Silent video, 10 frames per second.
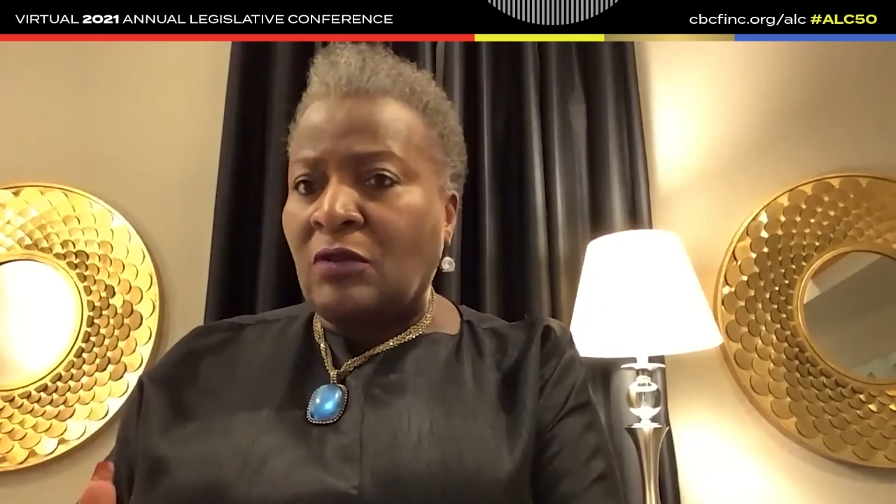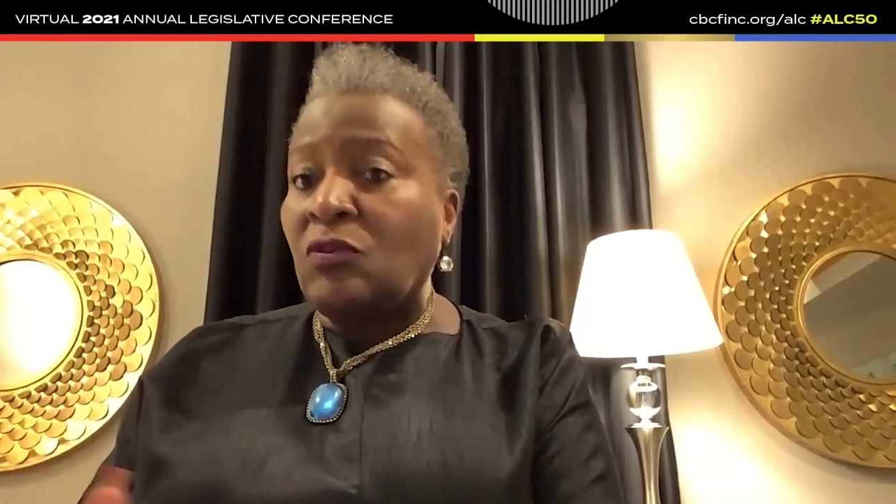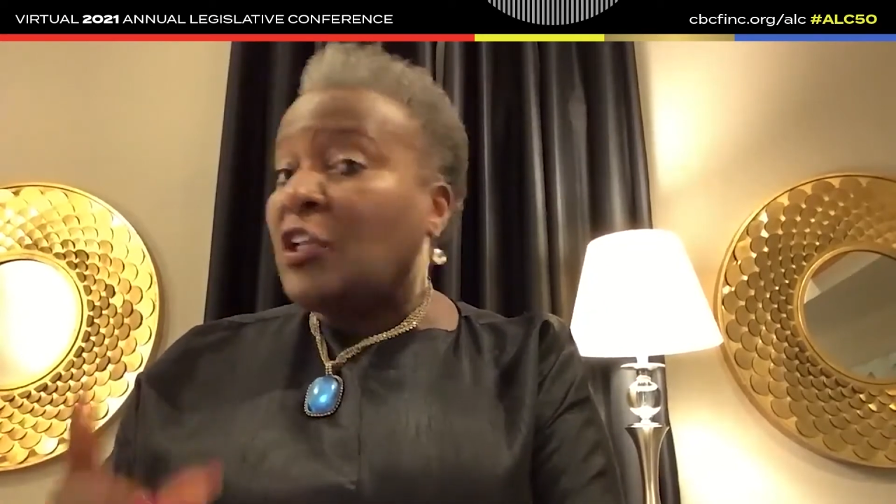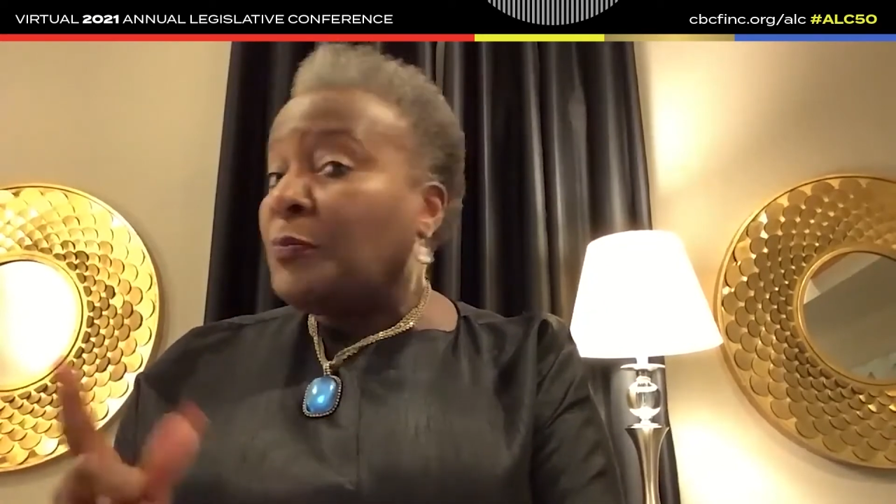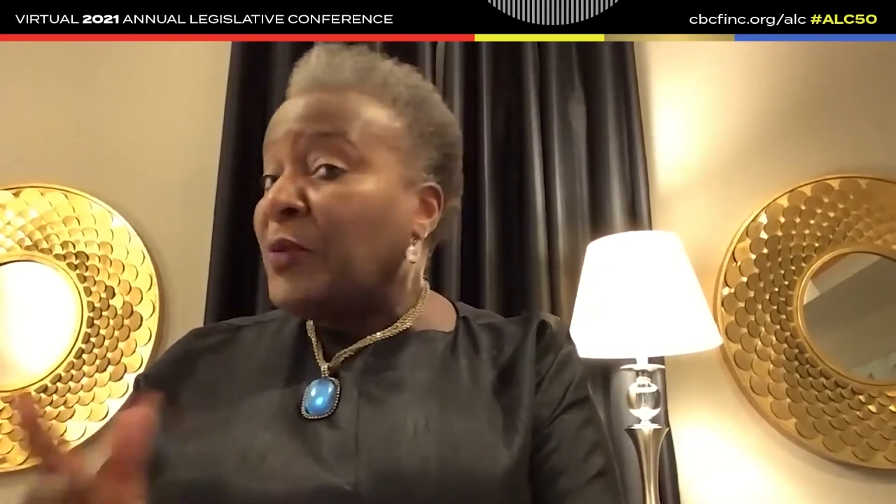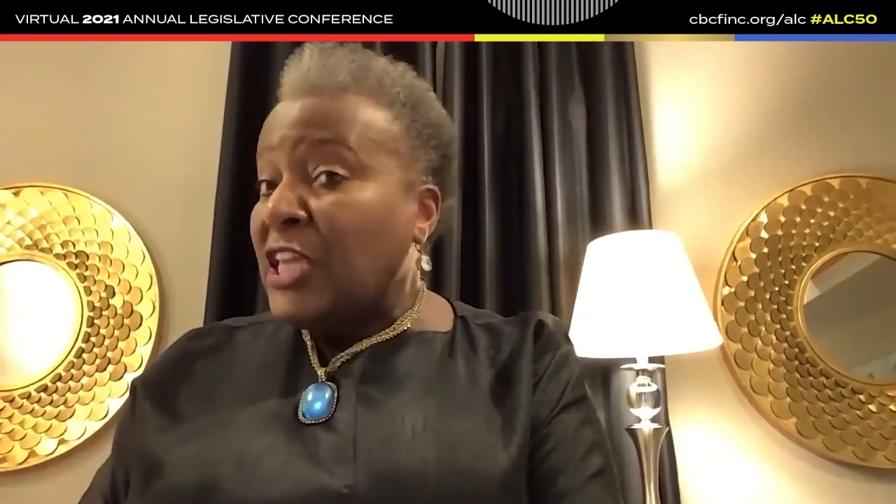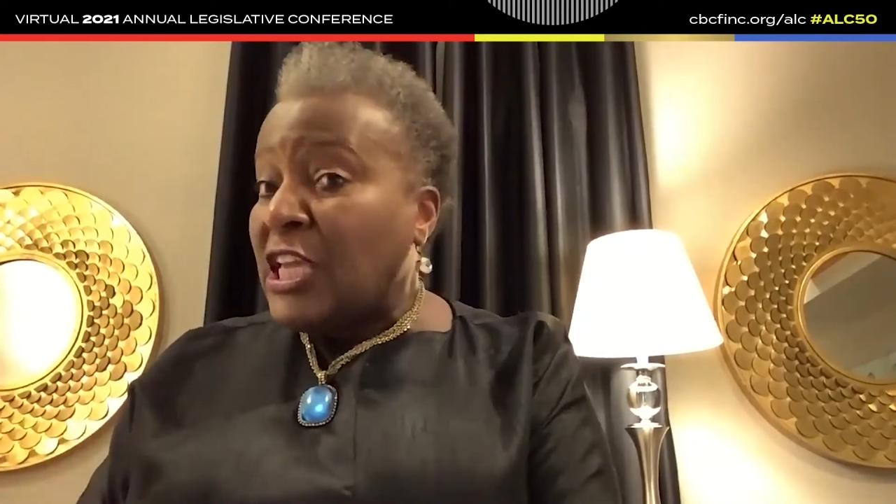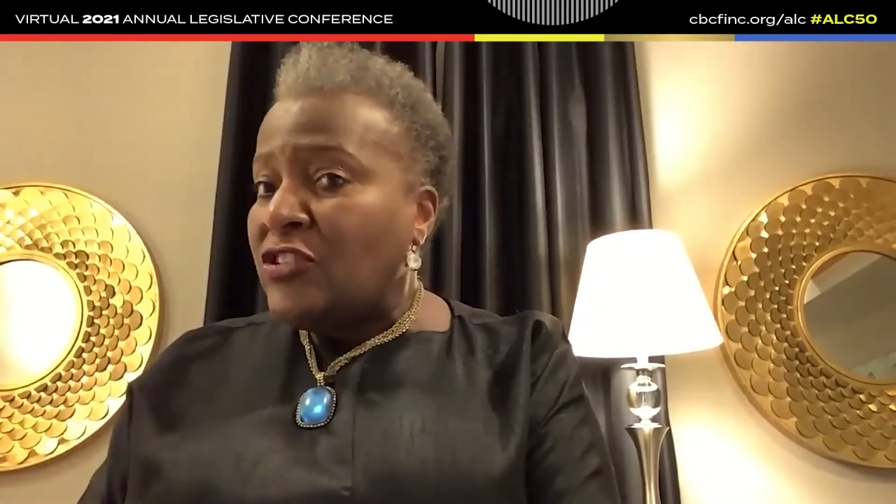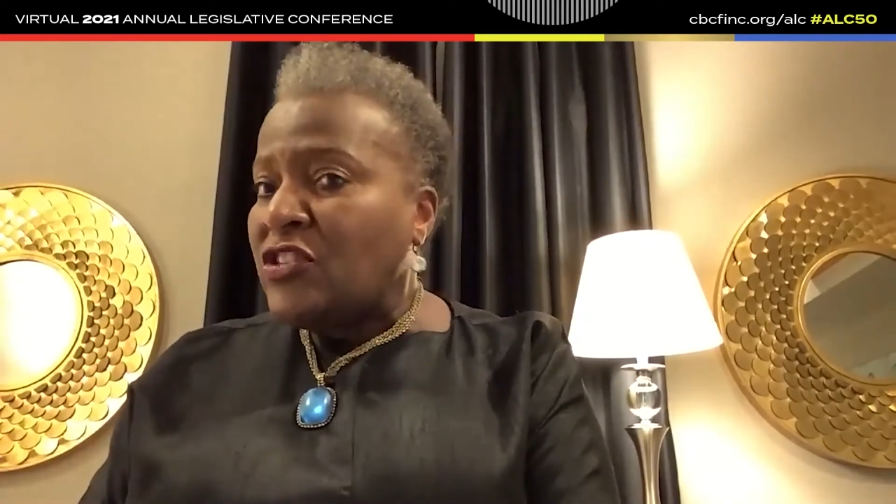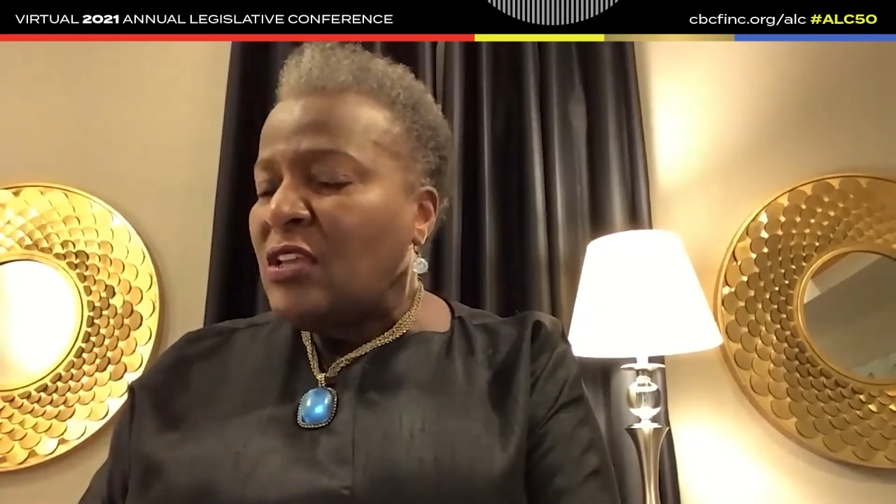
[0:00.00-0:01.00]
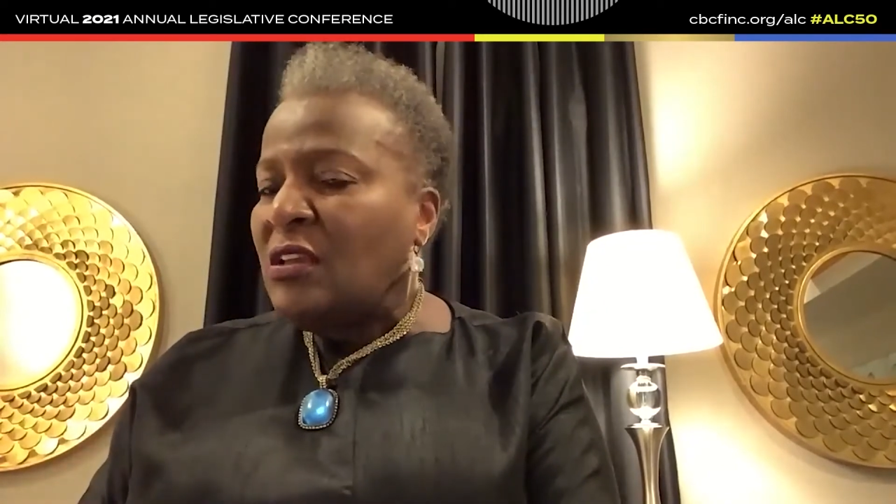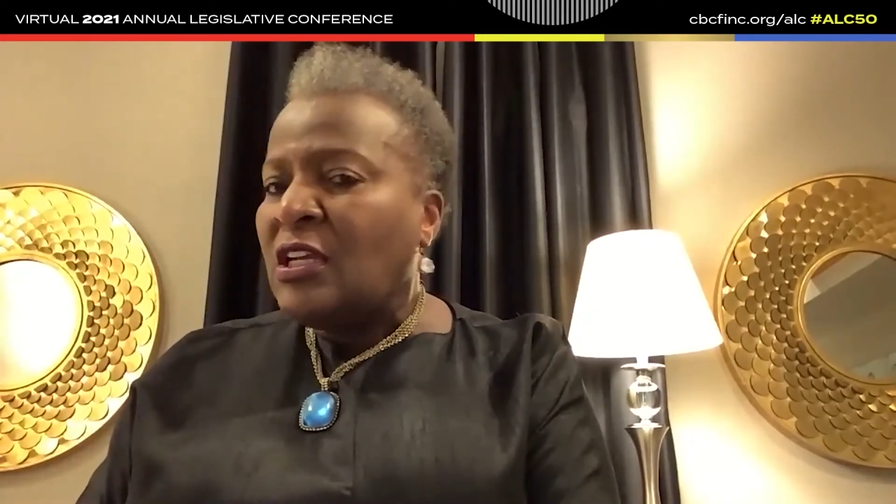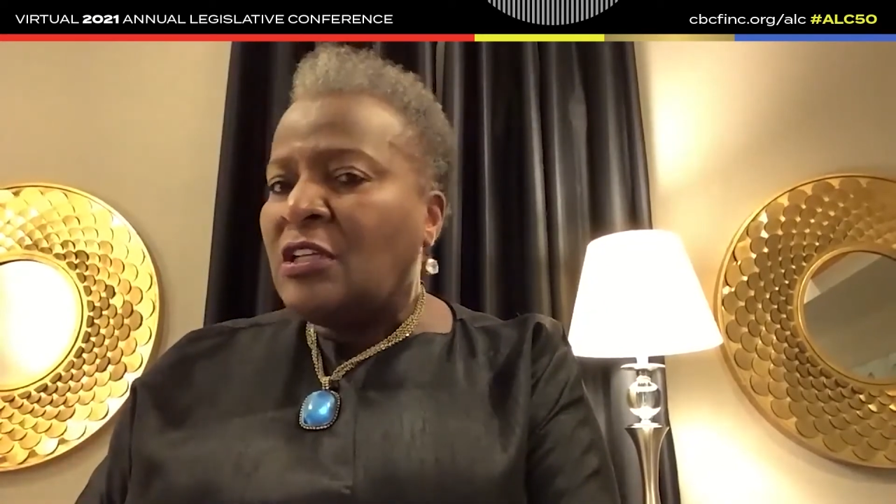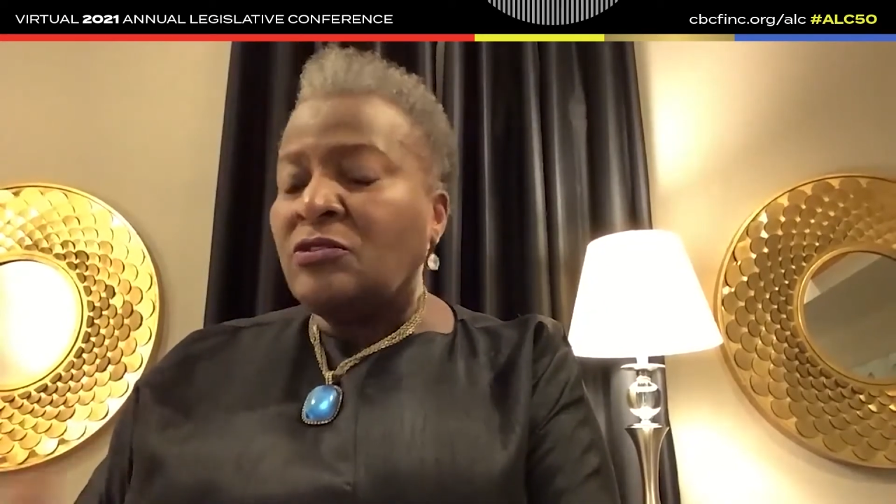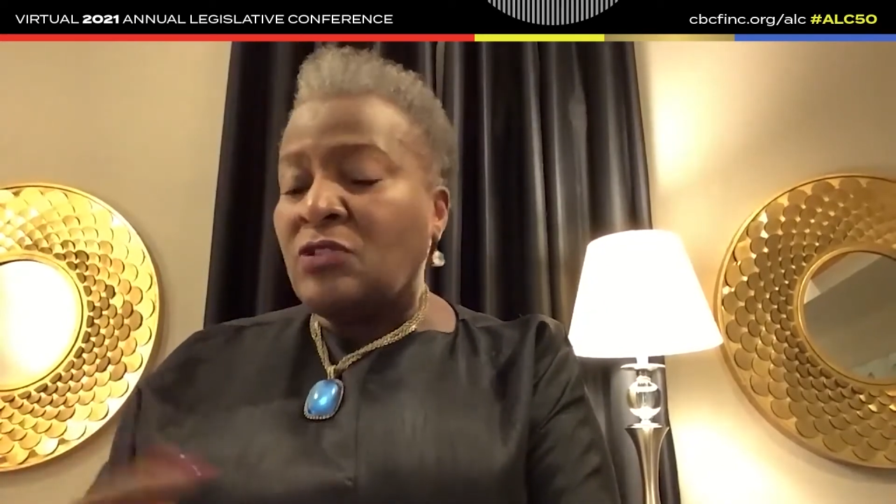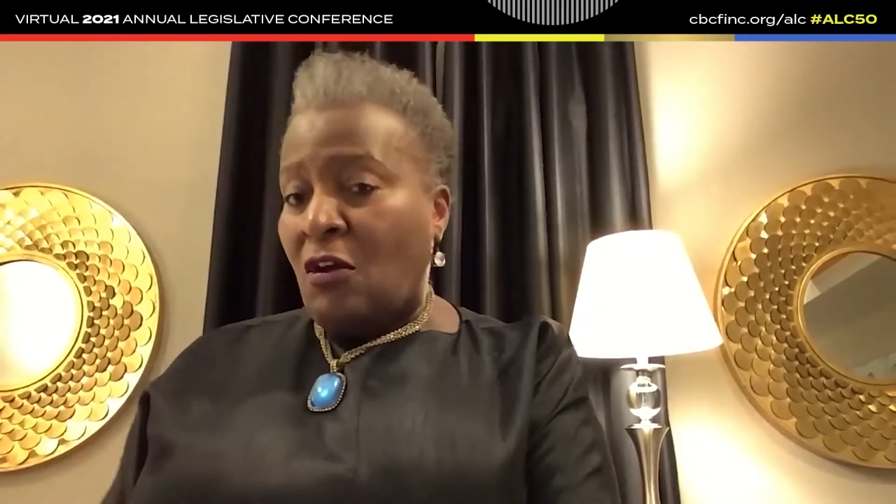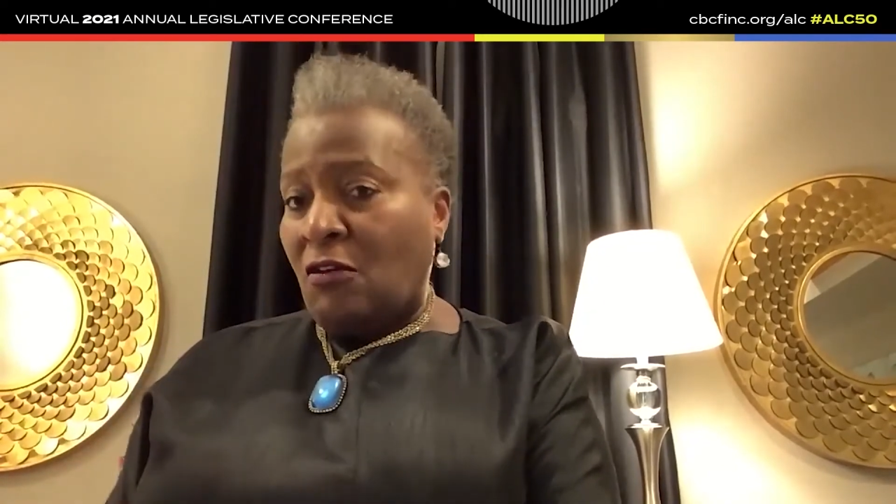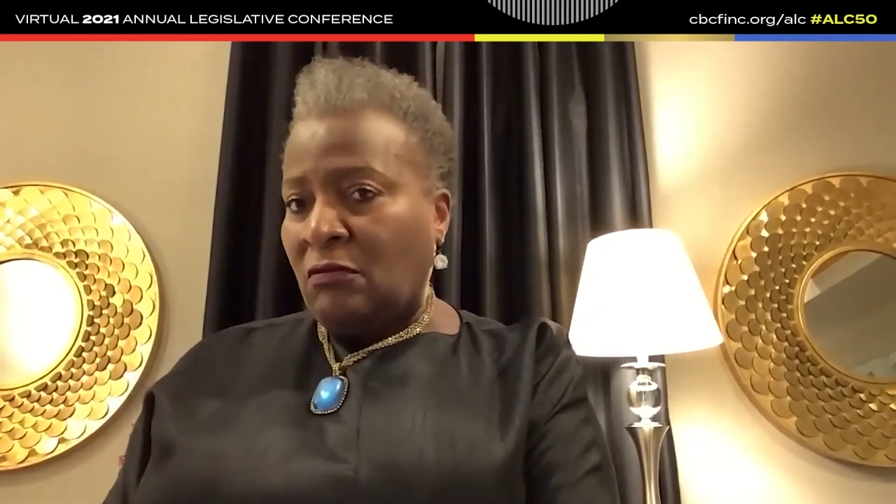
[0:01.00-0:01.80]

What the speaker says: Will it be easy? No.